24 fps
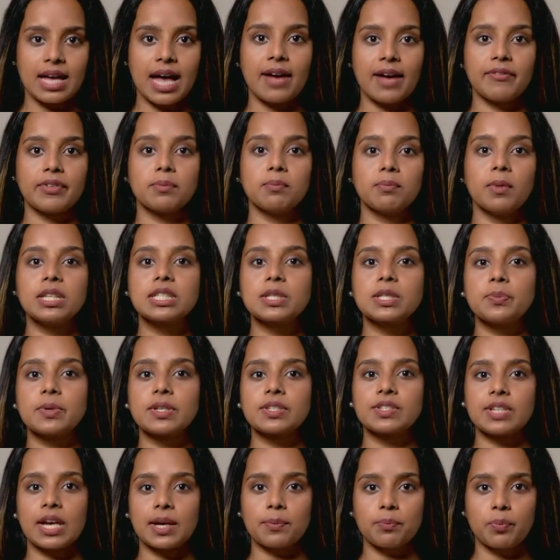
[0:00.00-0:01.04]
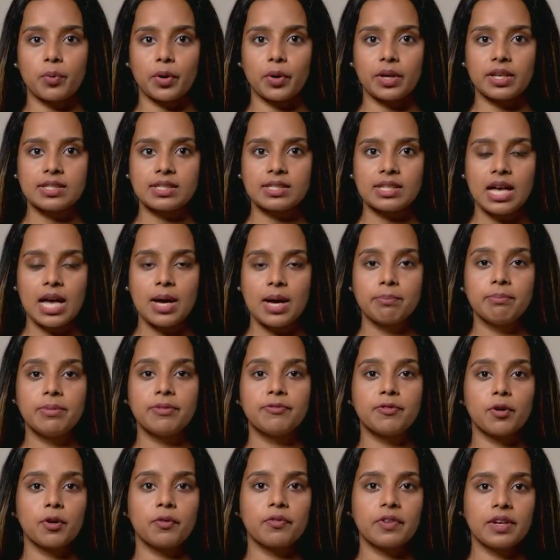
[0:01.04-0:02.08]
having multiple checkpoints
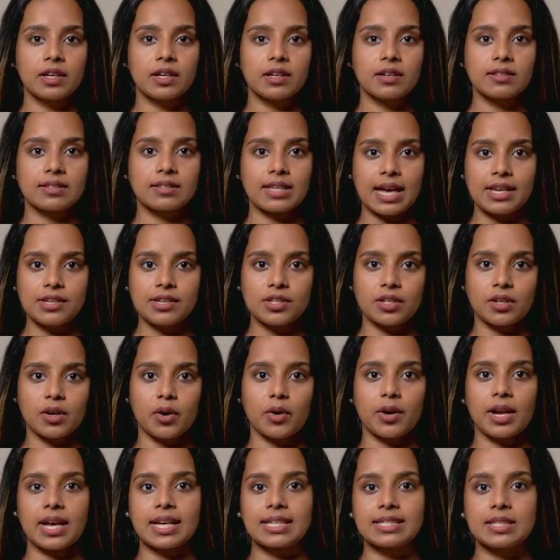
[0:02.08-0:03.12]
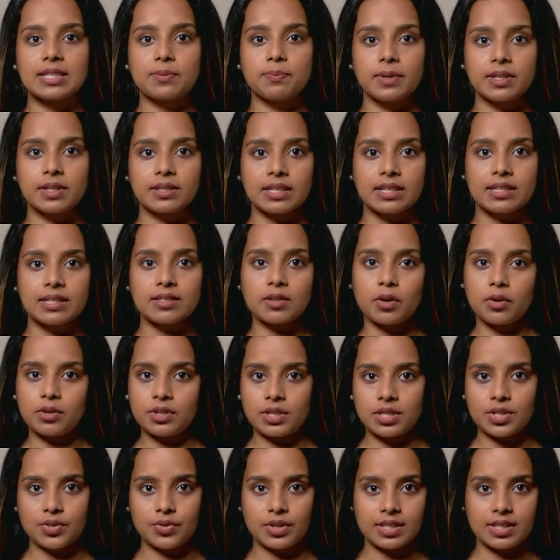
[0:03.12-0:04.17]
before vehicles enter or exit buildings or
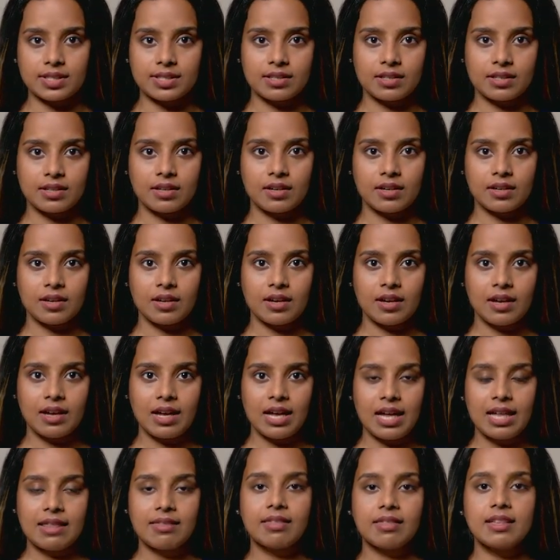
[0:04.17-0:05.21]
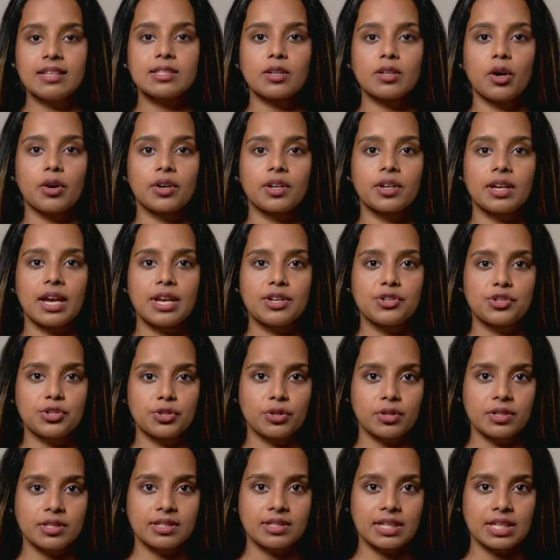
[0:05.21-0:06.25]
districts. This order
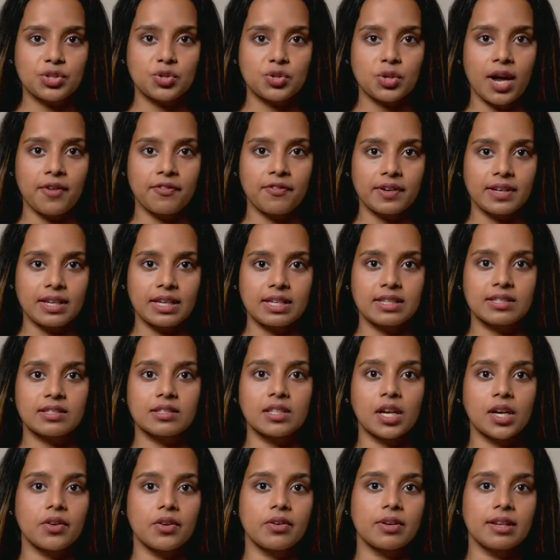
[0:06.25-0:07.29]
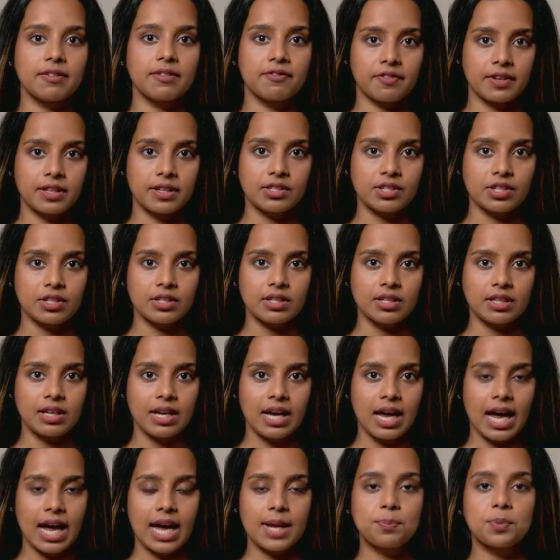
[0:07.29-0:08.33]
ensures that traffic is thoroughly filtered
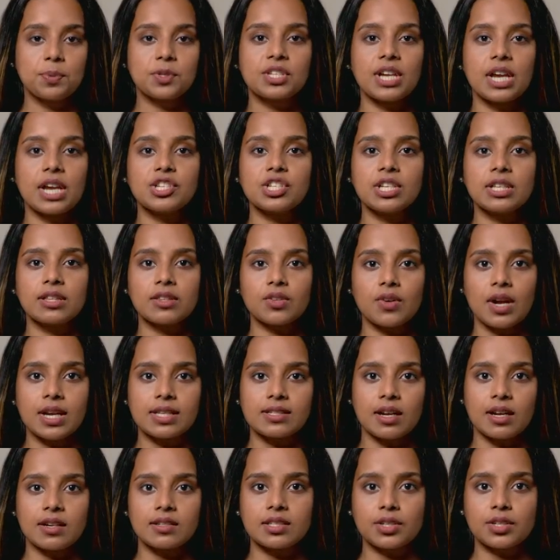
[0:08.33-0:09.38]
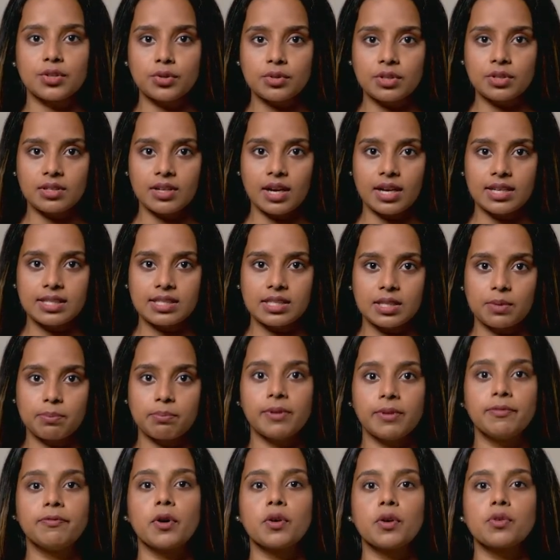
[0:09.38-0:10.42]
and potential threats are scrutinized
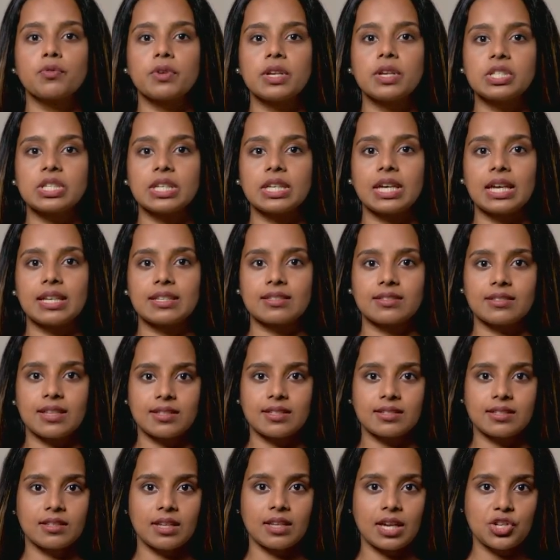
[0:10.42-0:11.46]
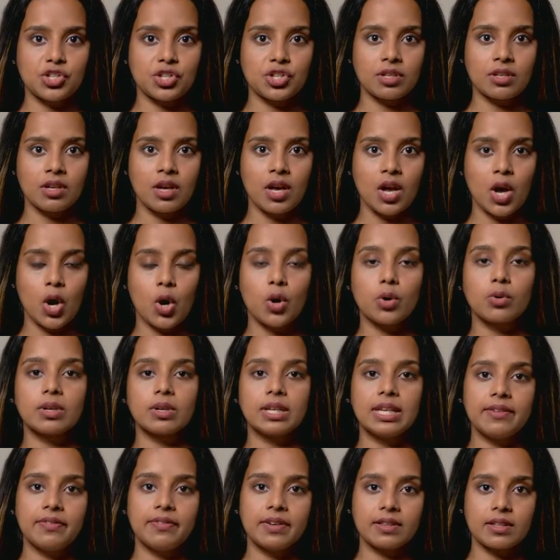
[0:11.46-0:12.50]
before reaching its destination or
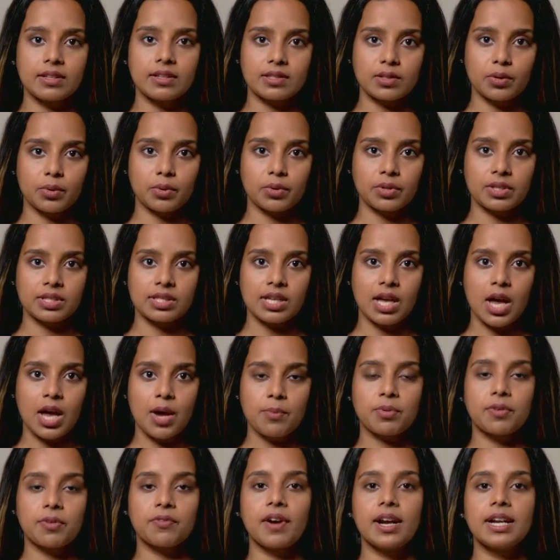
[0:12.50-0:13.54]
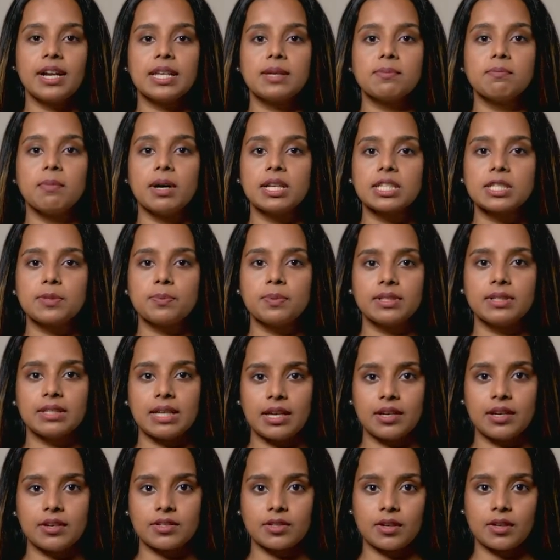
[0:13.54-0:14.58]
leaving the source, providing multiple
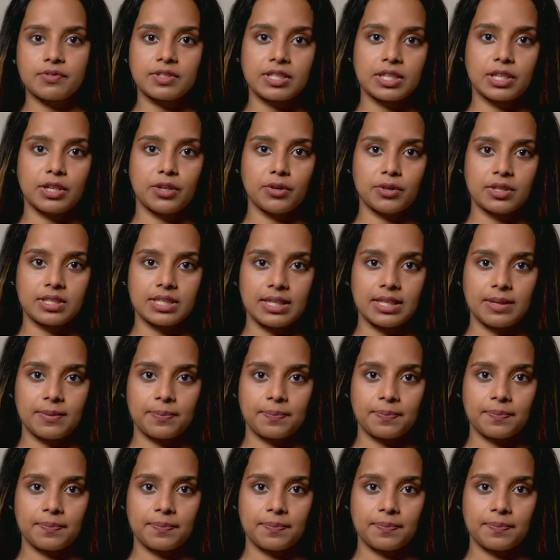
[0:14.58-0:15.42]
layers of security.